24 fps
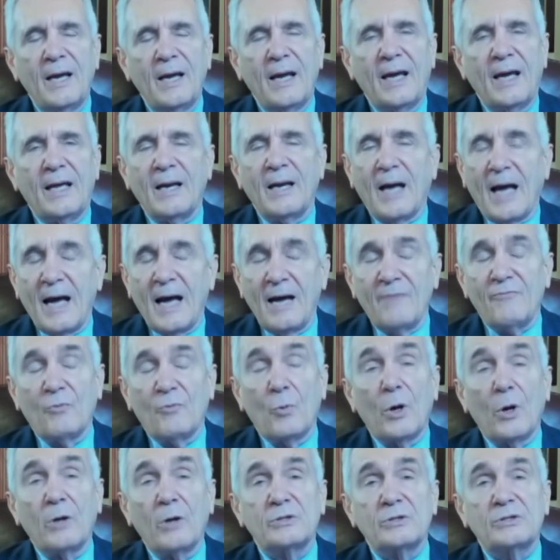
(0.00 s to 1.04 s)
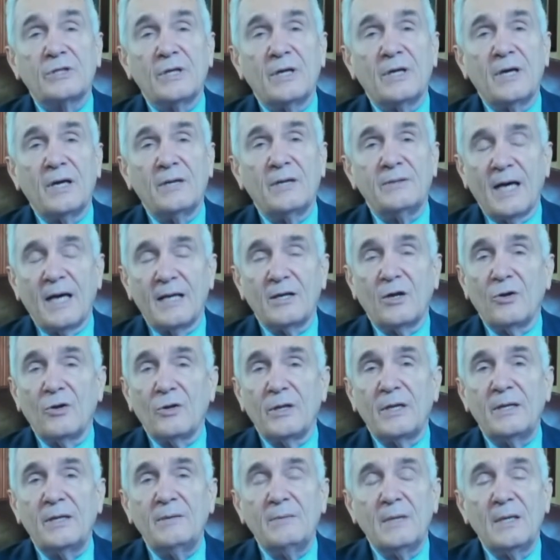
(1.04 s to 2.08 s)
And right. I've worked not
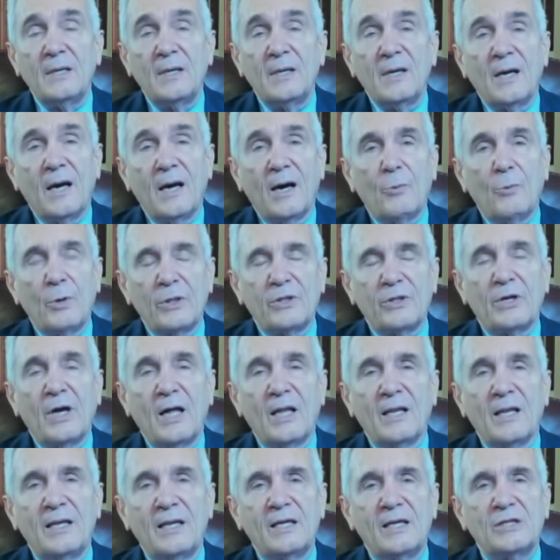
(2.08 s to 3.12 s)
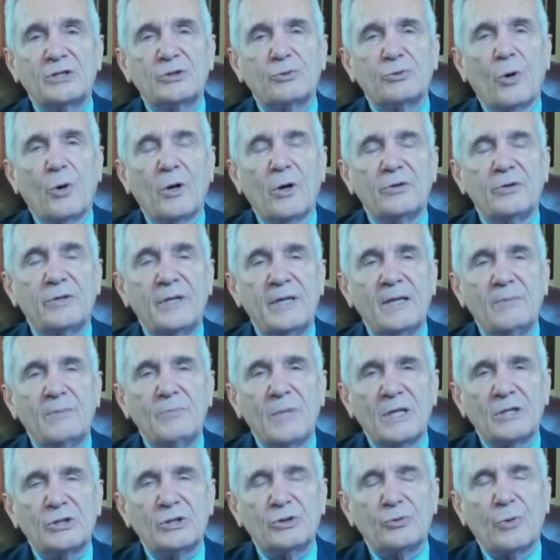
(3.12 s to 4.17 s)
only with colleagues toward the
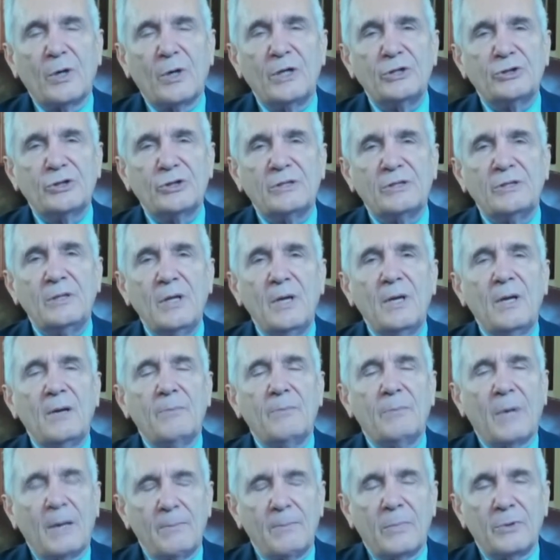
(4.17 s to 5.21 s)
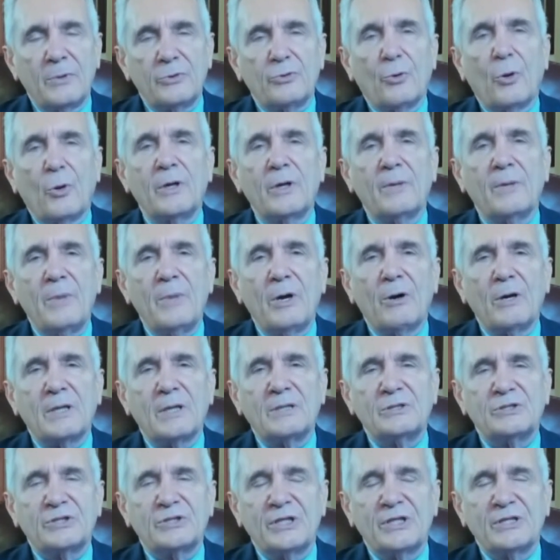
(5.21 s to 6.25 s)
administration, but toward
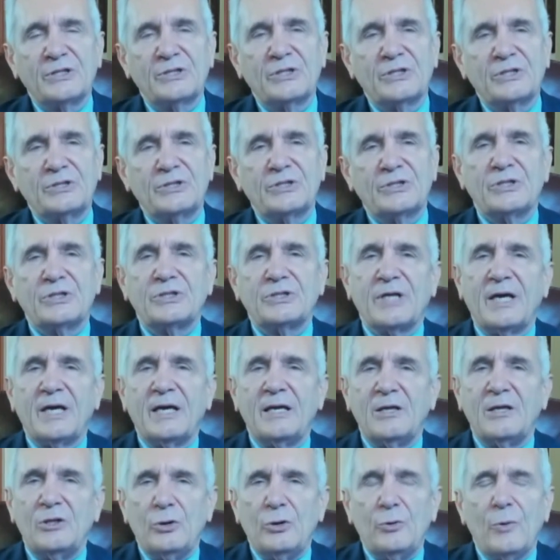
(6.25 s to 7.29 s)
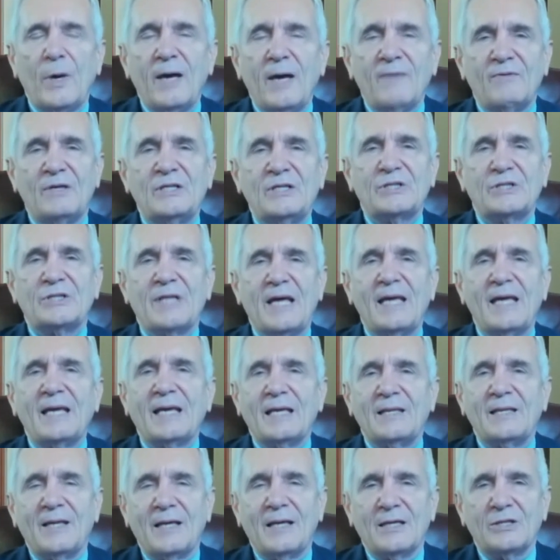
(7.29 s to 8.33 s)
American citizens to say, you have a stake
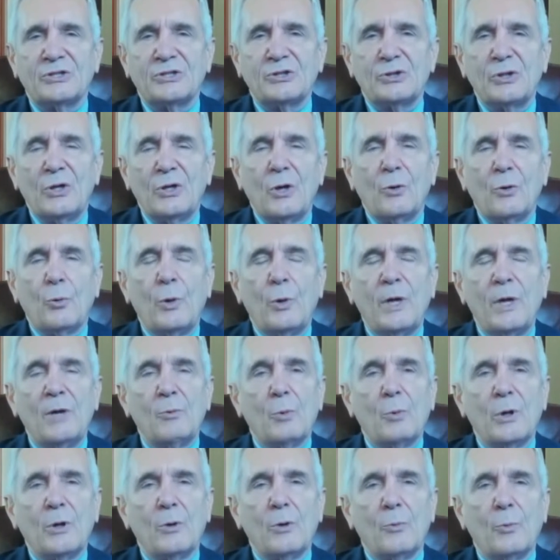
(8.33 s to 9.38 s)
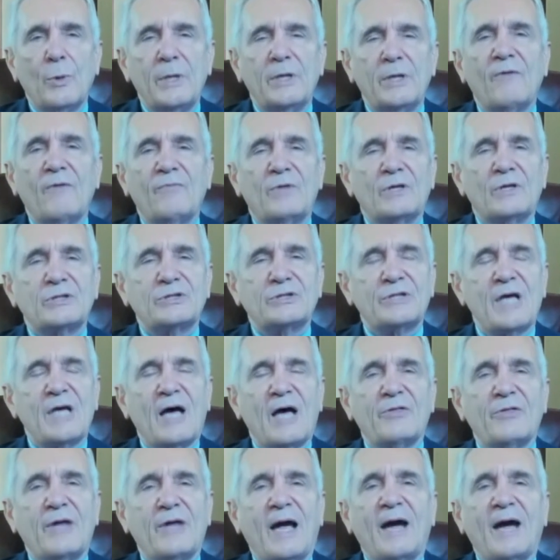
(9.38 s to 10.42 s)
in this. We know of the
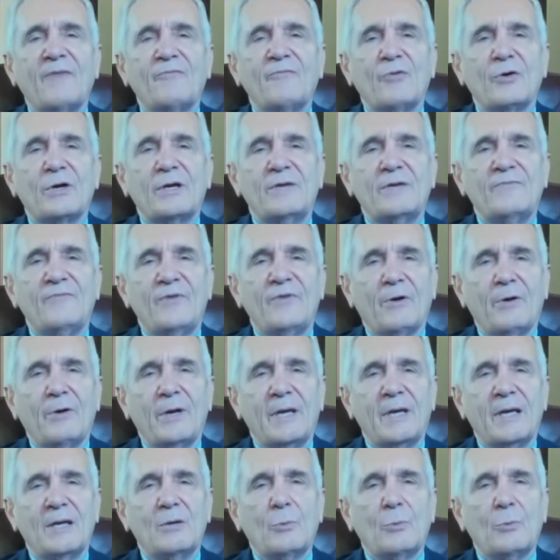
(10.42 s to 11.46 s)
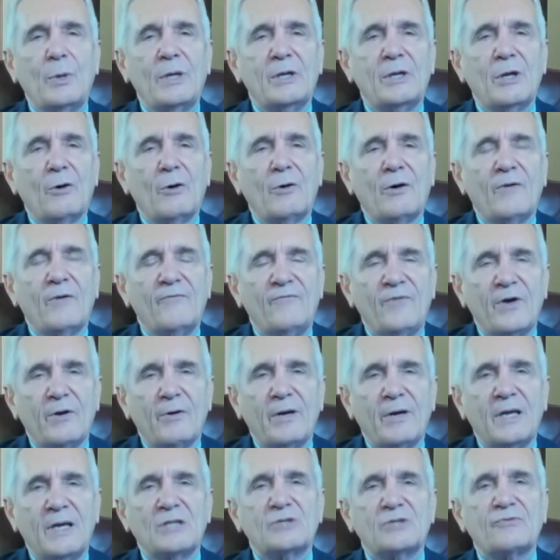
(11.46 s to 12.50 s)
South African variant. We know of
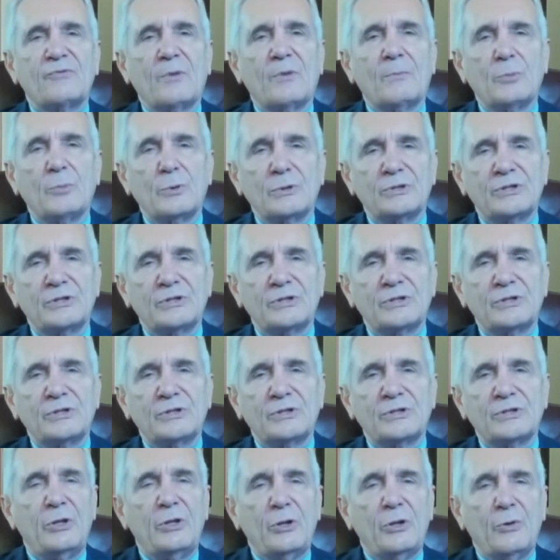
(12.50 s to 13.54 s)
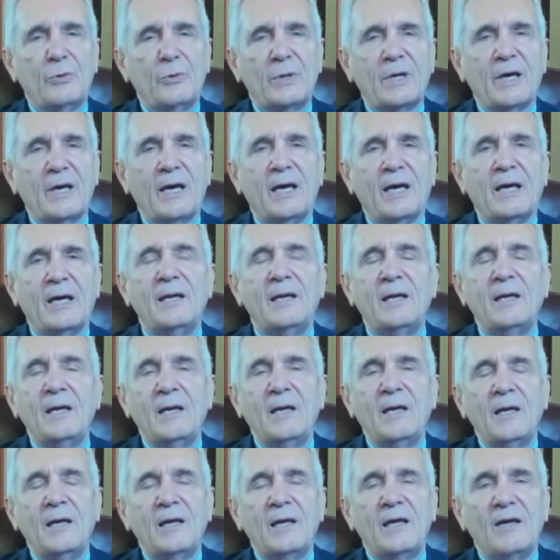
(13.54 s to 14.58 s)
variants from Brazil, from the
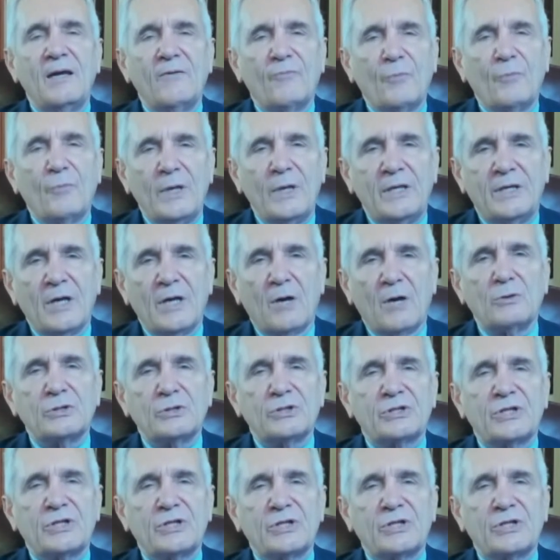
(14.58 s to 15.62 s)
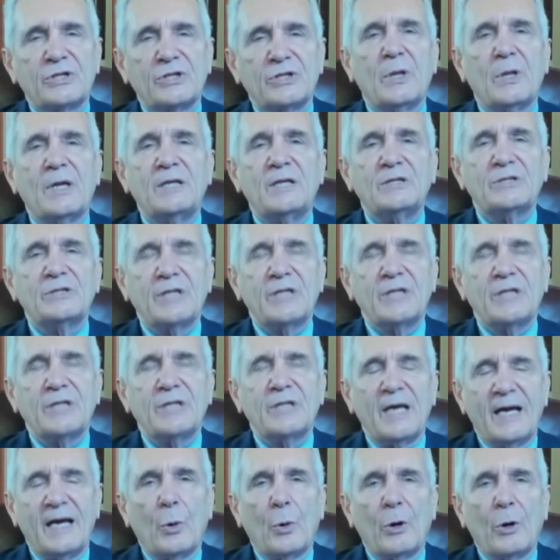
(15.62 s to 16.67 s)
UK. If we don't solve this
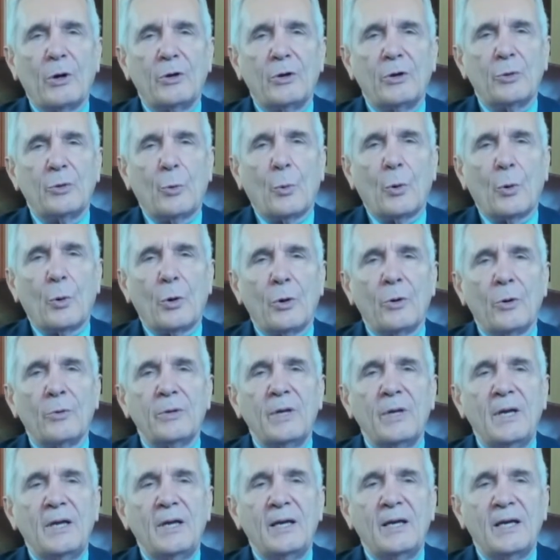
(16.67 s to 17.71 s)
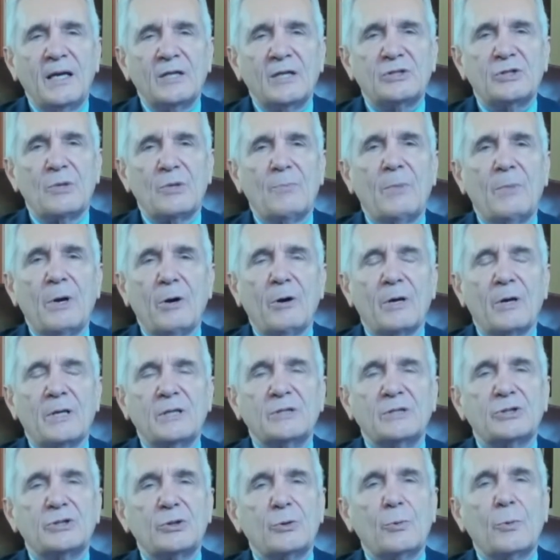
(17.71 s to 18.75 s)
place everywhere in the world, it's
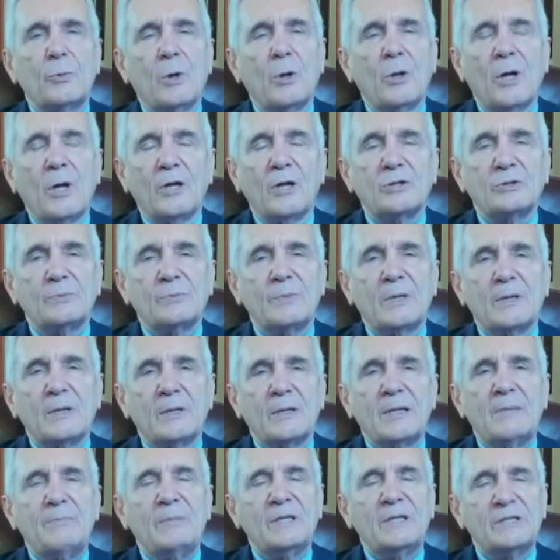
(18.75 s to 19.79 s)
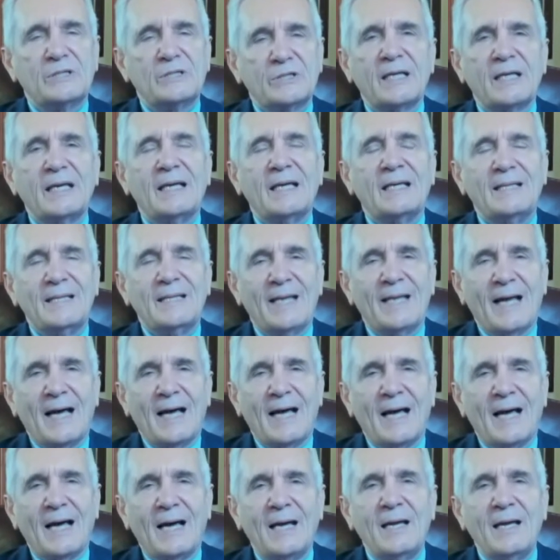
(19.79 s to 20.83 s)
Americans who will ultimately be sick and
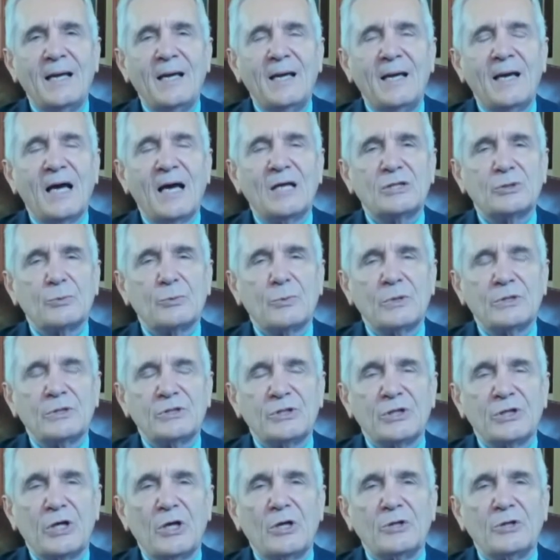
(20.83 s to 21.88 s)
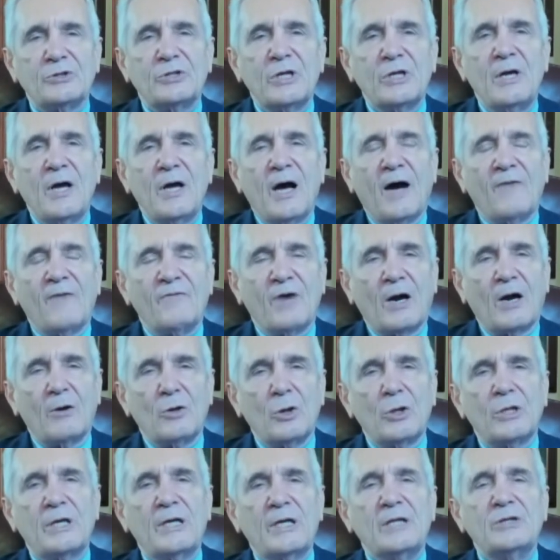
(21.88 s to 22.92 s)
die as a result of our
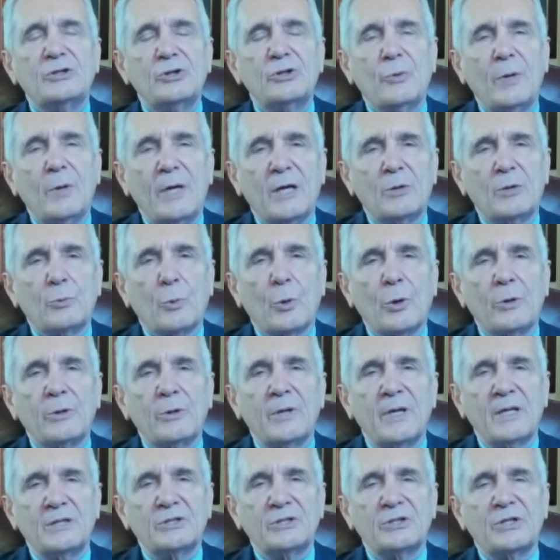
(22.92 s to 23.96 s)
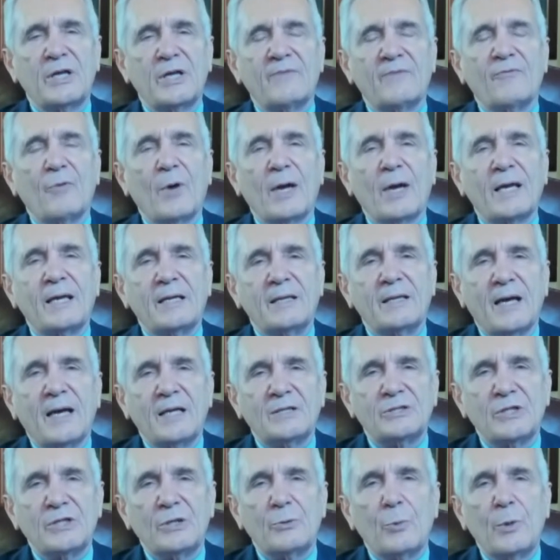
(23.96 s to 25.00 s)
looking too inward instead of
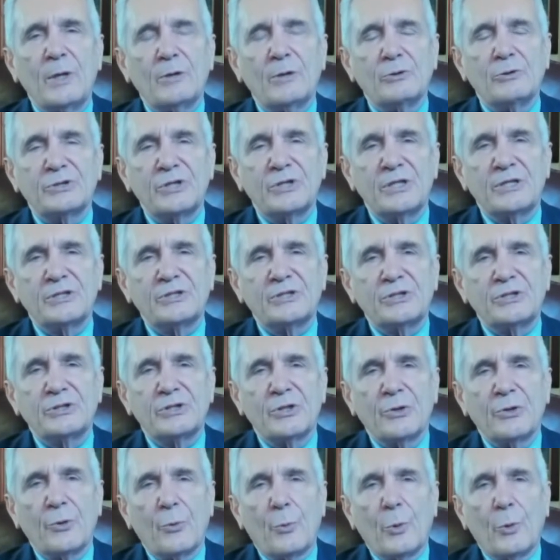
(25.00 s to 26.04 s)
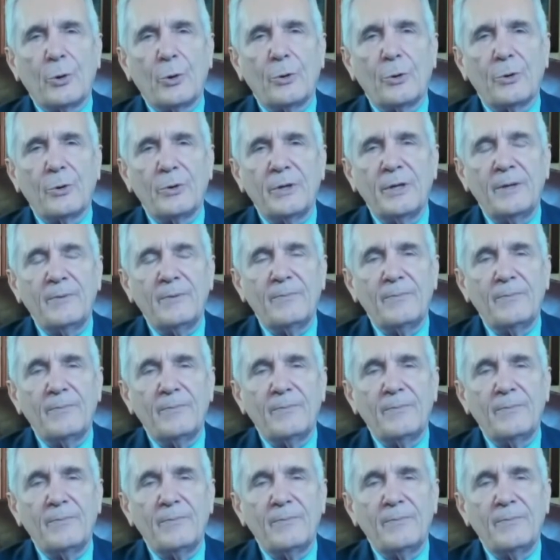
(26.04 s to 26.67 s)
recognizing we are citizens of the world.